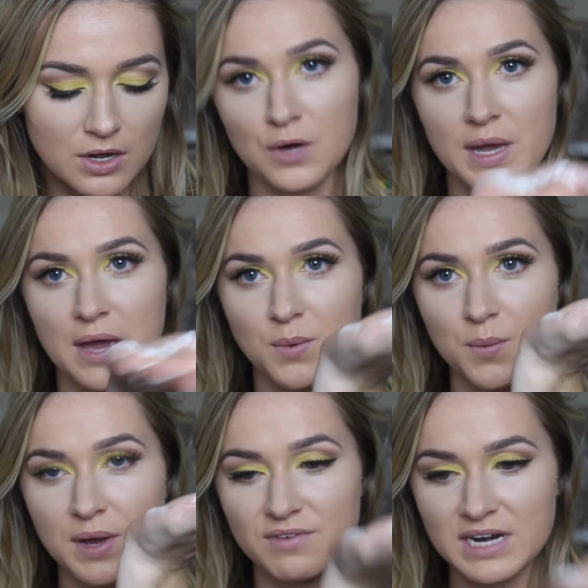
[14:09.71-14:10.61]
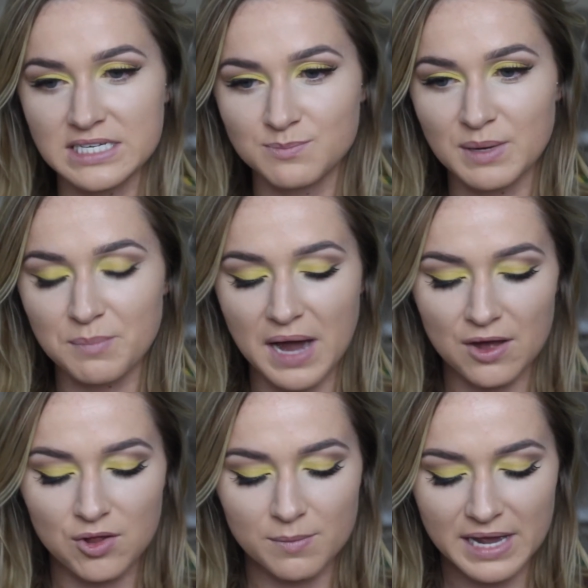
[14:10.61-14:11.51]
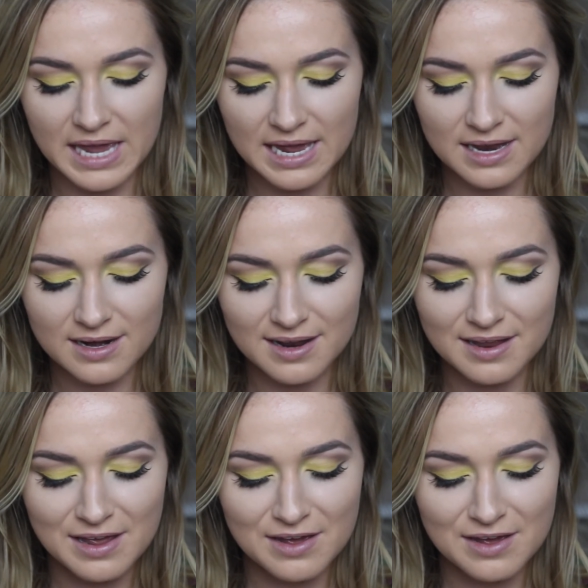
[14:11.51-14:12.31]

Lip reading: Okay, well we have a nice big pile on my hand